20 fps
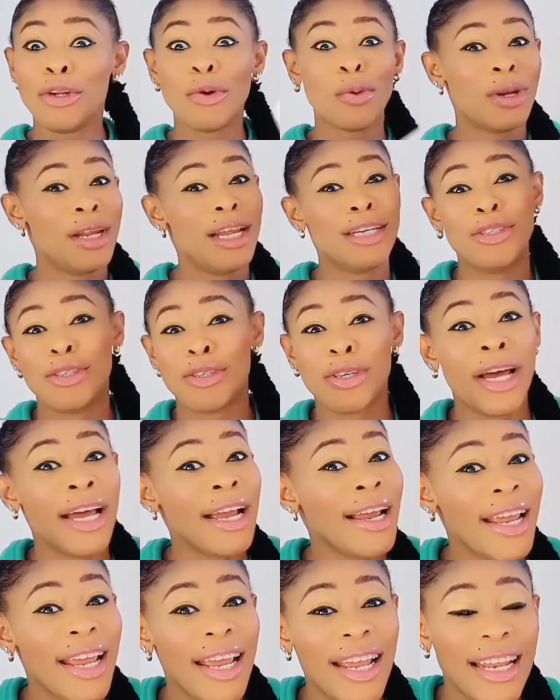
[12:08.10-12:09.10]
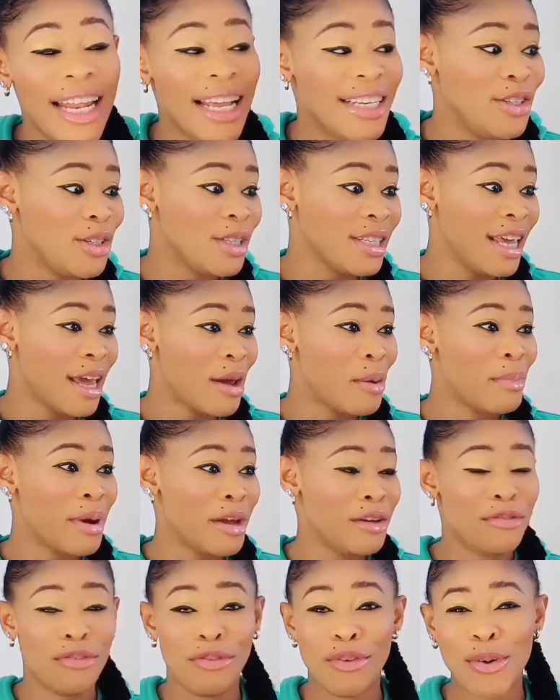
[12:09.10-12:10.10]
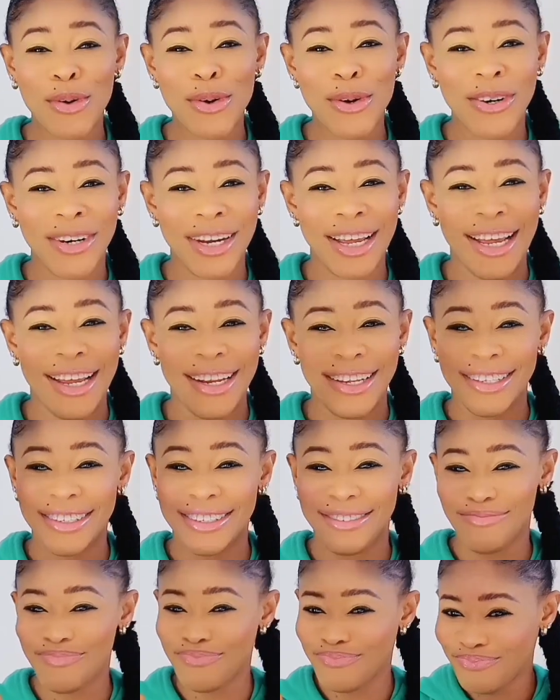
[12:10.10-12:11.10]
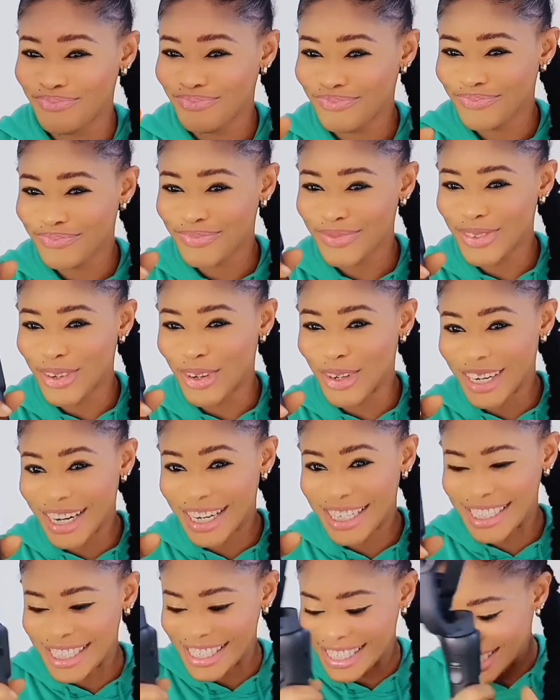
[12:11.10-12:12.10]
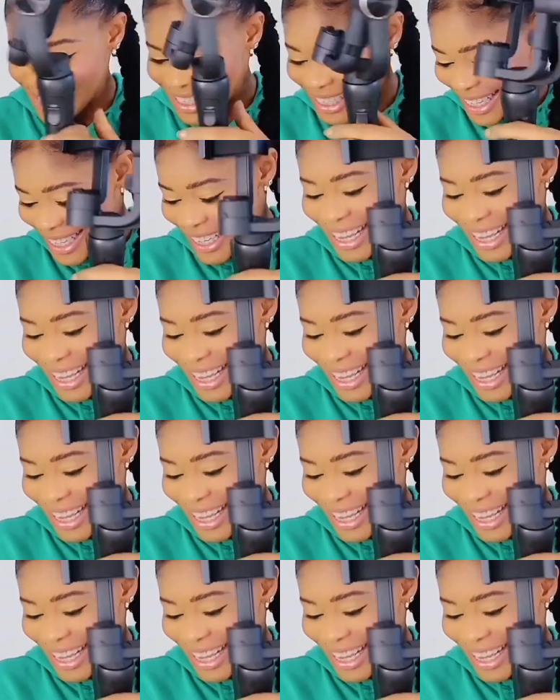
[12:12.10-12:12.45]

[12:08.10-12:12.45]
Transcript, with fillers: You know what? Let's just get my phone and connect it.